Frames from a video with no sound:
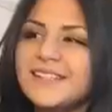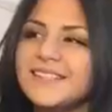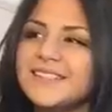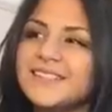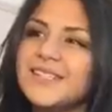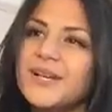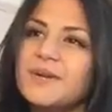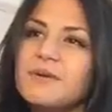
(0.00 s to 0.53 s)
And
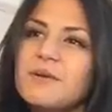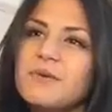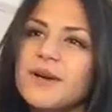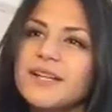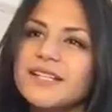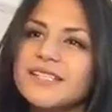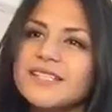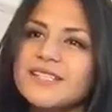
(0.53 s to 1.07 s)
so we
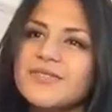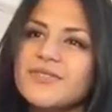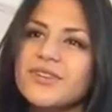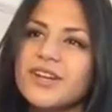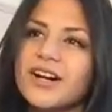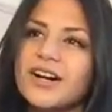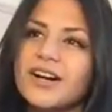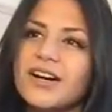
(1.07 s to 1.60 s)
went into the
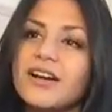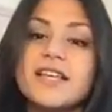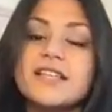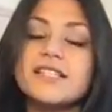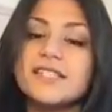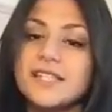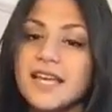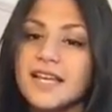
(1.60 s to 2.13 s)
car.
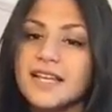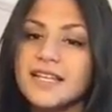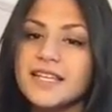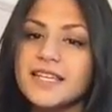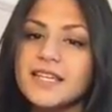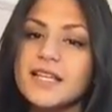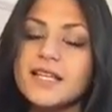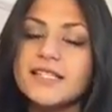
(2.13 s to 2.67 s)

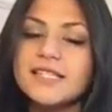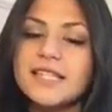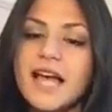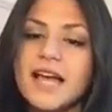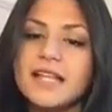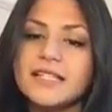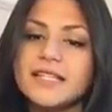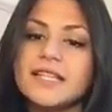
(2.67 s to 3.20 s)
Sandy
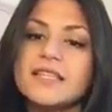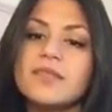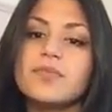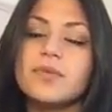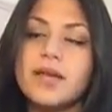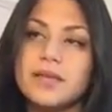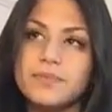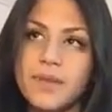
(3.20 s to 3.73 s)
sat in the
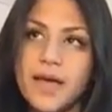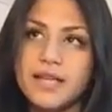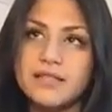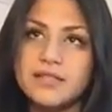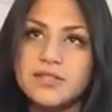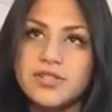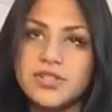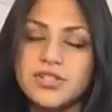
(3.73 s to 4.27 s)

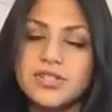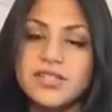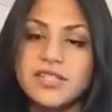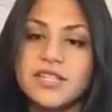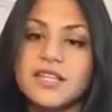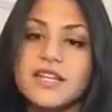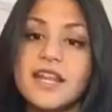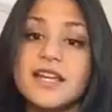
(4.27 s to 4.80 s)
passenger
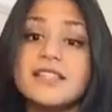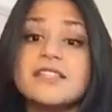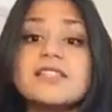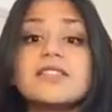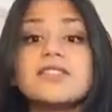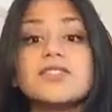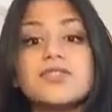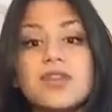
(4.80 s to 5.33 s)
seat next
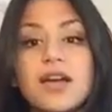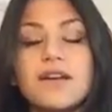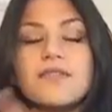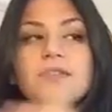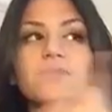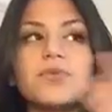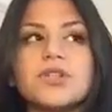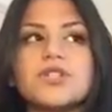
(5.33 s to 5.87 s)
to the
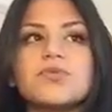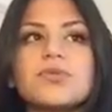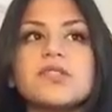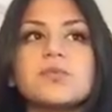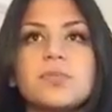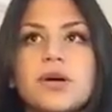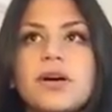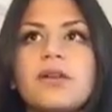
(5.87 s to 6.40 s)
driver, which
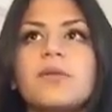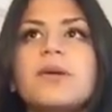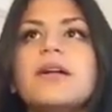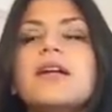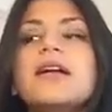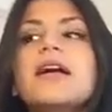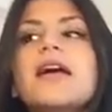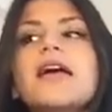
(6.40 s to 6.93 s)
was Bob.
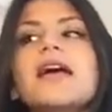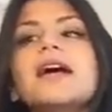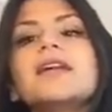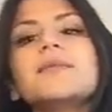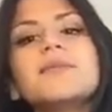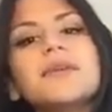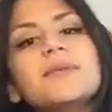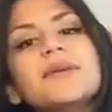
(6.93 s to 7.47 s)

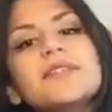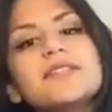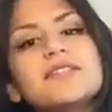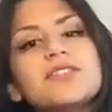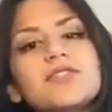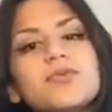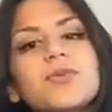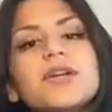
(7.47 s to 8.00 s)
And me and my
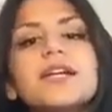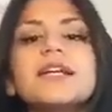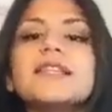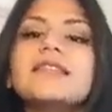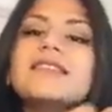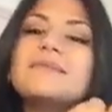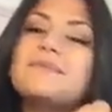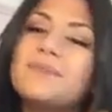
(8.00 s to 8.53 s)
sister were
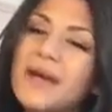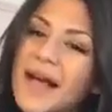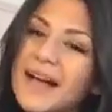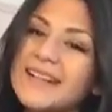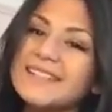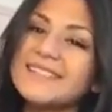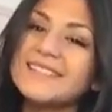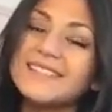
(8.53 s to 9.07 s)
in the
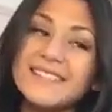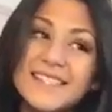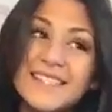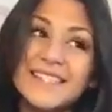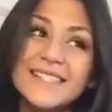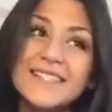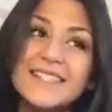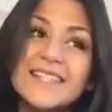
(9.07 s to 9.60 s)
back
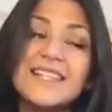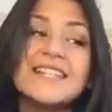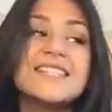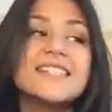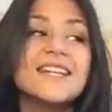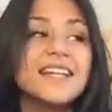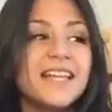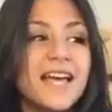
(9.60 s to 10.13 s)
seat
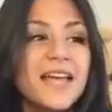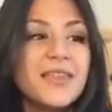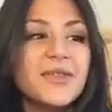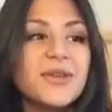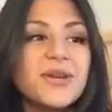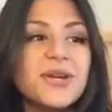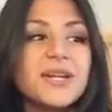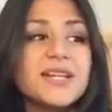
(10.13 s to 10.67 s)

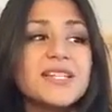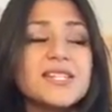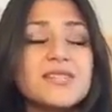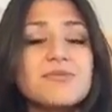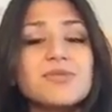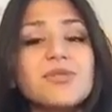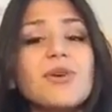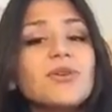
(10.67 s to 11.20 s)
together. She
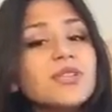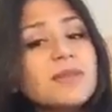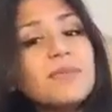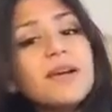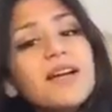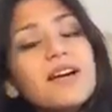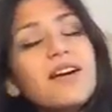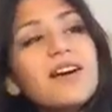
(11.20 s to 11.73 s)
was holding
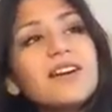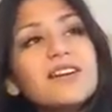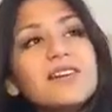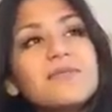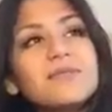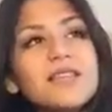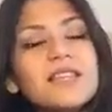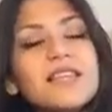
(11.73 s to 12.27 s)
my
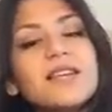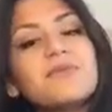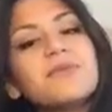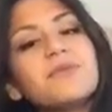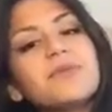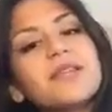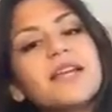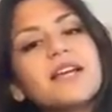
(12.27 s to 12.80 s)
arms, and then we
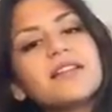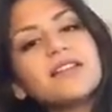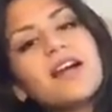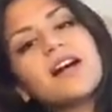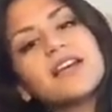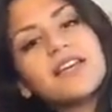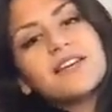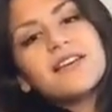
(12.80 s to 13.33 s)
were like
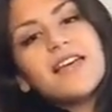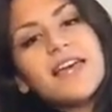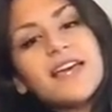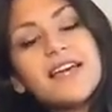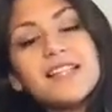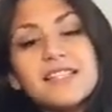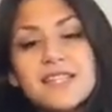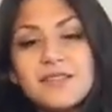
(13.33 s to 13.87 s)
locking
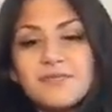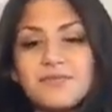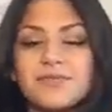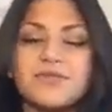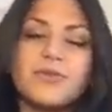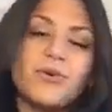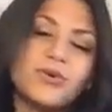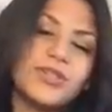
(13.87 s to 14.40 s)
hands and
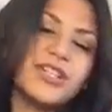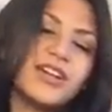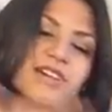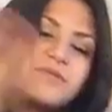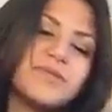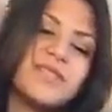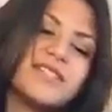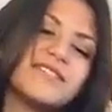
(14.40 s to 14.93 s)
holding
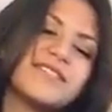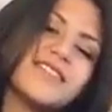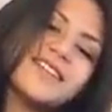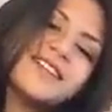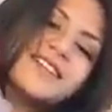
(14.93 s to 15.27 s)
arms and